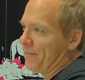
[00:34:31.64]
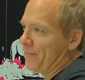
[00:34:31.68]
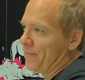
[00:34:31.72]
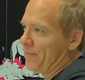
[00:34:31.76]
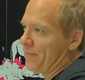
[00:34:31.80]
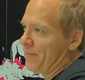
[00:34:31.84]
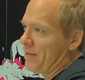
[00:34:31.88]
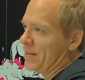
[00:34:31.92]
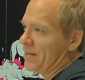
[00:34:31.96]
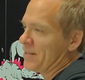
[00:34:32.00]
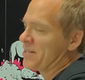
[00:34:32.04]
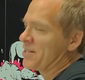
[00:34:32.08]

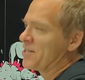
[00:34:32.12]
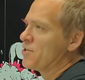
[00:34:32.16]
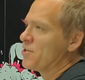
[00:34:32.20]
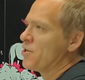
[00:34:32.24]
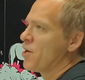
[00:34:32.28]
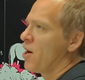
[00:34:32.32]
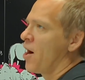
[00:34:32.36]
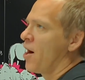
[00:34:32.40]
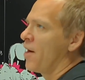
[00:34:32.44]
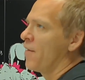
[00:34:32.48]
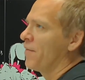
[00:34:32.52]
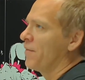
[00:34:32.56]
it's
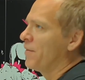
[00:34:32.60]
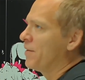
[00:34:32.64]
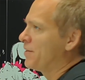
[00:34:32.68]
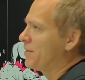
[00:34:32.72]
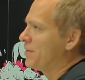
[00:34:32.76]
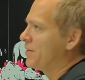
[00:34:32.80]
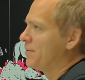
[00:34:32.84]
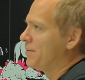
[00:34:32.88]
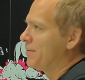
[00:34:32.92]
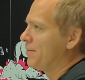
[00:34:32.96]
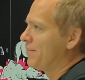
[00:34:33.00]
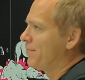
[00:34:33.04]
not
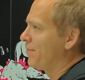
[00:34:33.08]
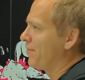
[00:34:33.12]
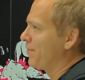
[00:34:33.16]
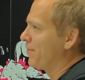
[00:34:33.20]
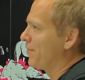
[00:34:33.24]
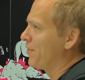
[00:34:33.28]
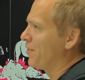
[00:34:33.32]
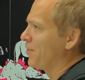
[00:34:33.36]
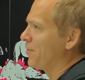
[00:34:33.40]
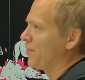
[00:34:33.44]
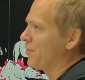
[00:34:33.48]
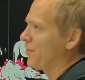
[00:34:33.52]

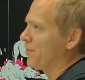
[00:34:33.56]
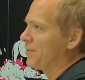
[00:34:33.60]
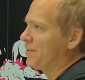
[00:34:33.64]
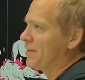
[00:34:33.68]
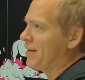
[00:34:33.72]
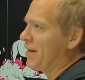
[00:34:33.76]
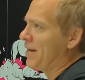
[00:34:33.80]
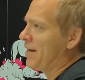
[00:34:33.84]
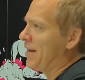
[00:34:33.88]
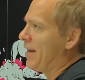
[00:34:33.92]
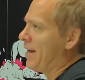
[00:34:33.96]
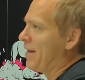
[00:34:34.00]
for the
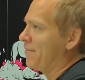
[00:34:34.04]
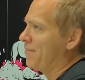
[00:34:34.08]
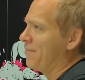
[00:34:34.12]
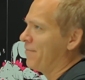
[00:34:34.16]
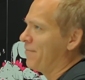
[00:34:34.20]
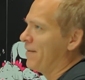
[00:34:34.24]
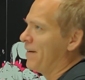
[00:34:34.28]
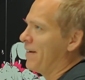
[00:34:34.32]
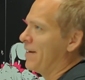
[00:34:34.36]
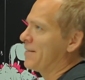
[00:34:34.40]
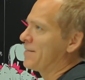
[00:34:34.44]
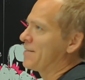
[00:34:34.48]
Deadhead
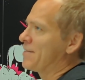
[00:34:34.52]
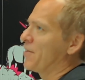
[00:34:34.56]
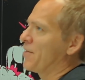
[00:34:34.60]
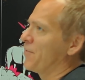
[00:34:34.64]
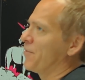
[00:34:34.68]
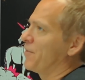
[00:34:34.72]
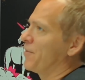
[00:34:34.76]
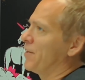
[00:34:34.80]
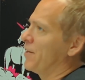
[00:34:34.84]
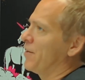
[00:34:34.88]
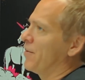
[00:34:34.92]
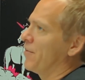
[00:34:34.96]
fans
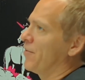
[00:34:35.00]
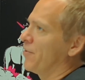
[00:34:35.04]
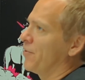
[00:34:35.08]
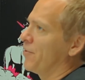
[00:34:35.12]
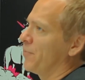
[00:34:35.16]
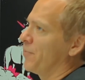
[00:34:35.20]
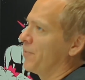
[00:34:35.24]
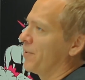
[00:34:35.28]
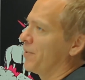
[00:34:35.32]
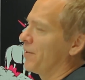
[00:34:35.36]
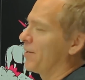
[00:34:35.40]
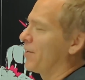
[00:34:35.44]
out there,
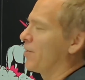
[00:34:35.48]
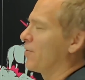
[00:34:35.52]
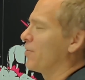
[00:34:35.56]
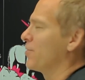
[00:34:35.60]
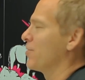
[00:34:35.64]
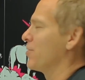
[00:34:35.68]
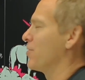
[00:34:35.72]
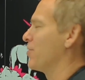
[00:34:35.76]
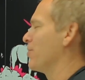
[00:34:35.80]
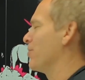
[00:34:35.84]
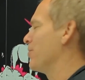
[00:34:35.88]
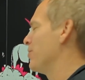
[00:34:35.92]
they'll be like,
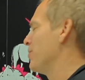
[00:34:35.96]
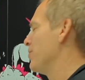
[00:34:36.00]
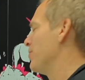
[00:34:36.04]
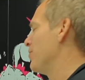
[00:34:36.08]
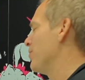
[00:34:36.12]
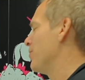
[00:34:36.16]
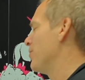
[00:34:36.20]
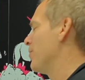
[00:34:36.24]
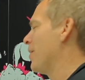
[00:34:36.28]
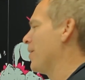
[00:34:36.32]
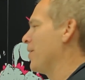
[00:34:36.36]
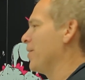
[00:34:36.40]
"Oh,
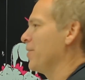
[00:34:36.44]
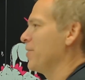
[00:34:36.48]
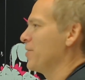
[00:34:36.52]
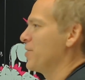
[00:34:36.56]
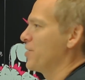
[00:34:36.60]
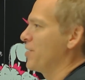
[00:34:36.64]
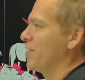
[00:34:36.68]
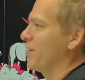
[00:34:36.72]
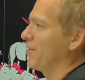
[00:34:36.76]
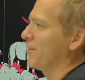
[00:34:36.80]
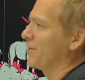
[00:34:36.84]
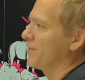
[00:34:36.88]
Joe, why are you
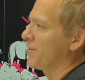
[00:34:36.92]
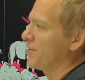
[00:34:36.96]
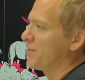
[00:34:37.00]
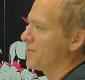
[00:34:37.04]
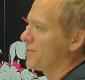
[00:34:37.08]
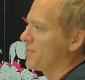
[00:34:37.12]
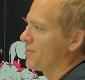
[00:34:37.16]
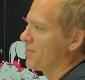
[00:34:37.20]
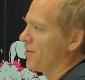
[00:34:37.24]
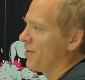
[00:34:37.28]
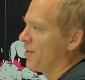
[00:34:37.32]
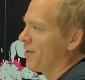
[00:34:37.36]
sharing
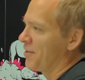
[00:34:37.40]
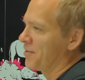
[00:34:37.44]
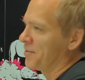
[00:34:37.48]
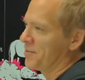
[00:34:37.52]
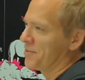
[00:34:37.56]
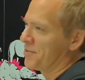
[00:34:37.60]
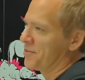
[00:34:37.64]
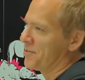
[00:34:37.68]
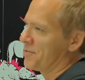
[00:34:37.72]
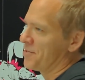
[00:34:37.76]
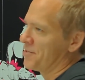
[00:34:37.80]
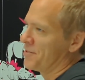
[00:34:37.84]
that song?
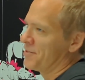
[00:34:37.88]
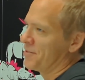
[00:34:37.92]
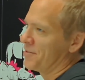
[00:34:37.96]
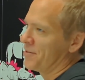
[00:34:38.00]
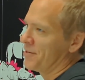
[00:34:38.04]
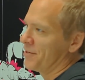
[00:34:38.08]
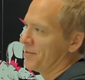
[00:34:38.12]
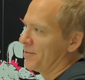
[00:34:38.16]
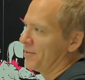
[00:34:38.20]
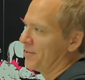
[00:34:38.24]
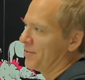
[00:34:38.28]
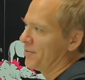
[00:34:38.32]
This
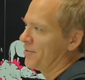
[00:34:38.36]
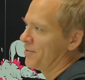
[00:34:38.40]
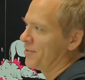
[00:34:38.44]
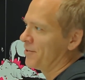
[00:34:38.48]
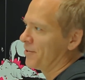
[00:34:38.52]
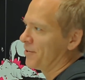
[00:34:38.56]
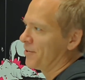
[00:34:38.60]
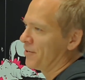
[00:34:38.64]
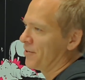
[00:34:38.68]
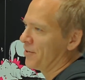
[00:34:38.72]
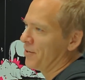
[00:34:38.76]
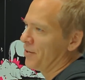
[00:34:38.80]
isn't
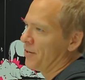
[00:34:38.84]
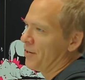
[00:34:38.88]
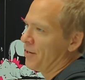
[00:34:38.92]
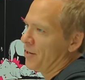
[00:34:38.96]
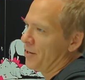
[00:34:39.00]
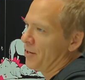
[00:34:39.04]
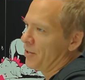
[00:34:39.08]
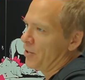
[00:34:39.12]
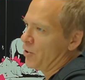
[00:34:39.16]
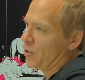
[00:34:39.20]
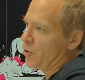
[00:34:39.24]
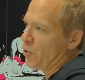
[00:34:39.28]
the
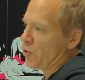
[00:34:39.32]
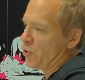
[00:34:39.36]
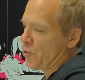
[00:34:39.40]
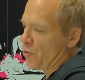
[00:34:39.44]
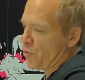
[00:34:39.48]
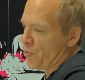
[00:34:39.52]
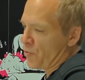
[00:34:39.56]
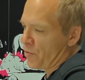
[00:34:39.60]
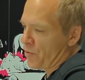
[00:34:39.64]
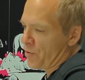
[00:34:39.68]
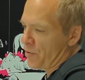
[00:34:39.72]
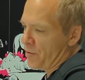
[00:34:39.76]

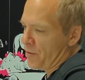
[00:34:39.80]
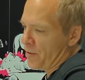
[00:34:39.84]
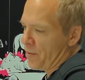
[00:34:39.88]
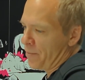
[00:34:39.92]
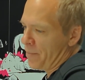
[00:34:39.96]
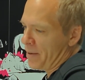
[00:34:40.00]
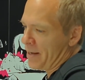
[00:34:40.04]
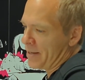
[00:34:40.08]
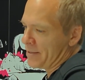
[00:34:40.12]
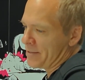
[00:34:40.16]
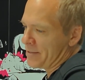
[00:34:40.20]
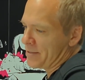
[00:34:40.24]

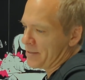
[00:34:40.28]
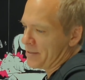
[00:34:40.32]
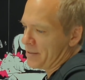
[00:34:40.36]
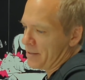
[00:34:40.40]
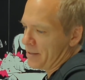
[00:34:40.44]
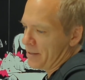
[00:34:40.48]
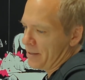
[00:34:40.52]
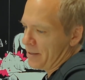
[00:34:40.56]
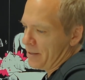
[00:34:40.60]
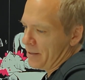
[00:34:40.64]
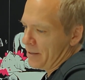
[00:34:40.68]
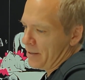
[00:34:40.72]

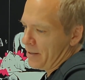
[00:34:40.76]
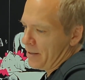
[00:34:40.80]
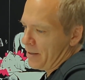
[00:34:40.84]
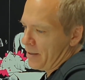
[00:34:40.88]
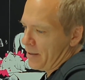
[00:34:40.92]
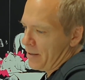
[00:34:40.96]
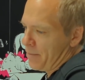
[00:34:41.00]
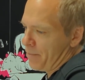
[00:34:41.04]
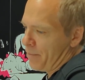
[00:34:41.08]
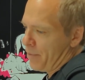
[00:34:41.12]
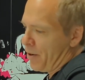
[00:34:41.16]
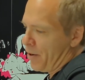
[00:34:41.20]
best
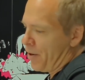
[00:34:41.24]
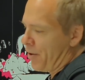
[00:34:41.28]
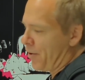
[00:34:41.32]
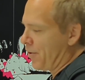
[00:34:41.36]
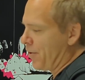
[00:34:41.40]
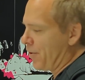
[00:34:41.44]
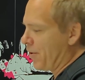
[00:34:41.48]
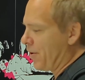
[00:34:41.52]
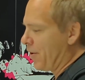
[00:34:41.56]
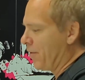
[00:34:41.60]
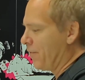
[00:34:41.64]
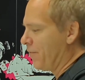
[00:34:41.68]

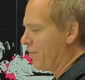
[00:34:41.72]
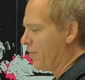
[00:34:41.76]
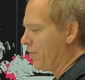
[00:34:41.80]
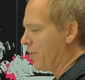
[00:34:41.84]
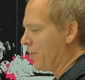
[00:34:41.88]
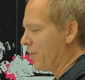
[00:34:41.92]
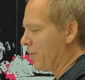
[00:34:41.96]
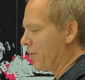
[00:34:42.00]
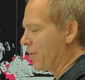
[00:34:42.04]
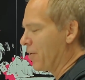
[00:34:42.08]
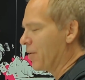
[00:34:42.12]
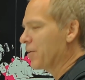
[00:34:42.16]
part of
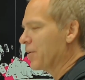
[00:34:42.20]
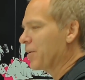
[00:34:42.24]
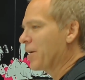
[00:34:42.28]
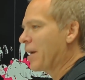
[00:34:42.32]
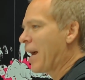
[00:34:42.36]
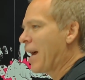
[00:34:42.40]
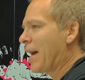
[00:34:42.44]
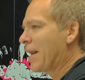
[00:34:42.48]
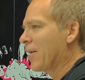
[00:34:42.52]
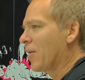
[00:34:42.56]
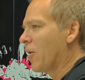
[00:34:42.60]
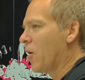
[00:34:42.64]
their
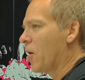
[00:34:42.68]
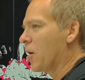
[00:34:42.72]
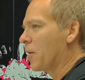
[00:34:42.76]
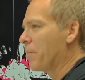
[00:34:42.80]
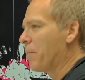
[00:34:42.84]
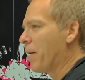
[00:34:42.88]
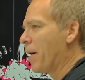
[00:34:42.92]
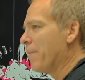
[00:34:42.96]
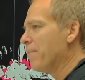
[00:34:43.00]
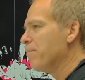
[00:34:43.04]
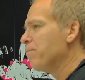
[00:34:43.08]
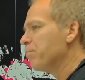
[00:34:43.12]
catalog."
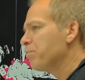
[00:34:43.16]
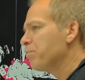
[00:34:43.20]
But